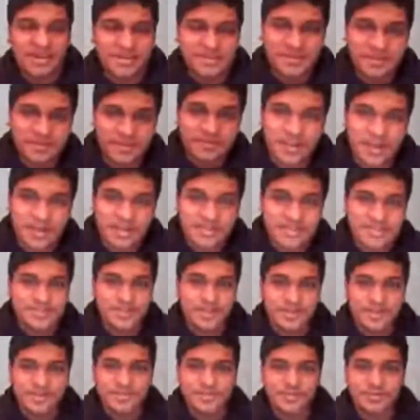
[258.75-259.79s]
So he
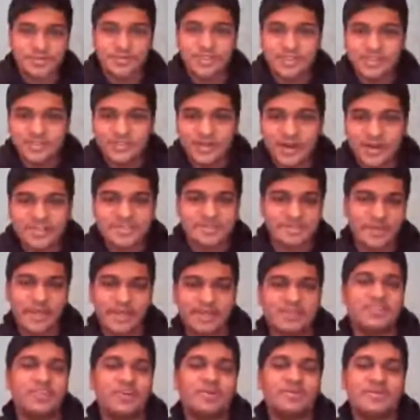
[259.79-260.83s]
does make dumb
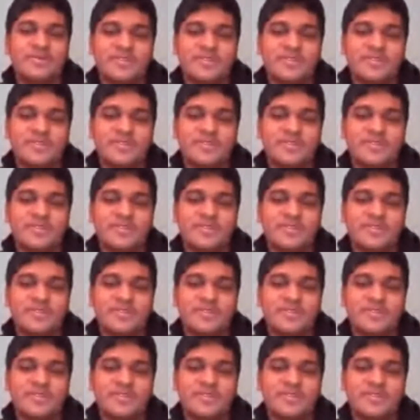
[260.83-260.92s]
decisions,